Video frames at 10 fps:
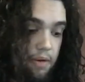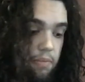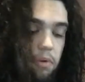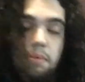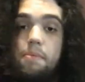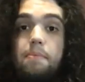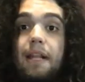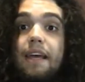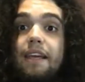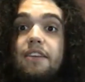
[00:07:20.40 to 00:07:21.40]
what we'll be
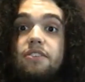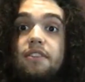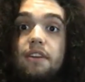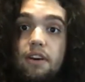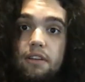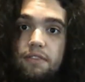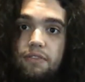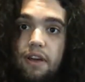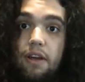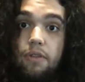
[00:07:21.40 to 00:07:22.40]
playing is the 9th
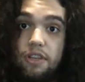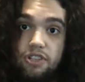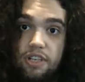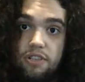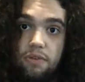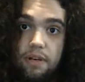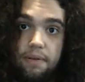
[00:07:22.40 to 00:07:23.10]
fret on the G string.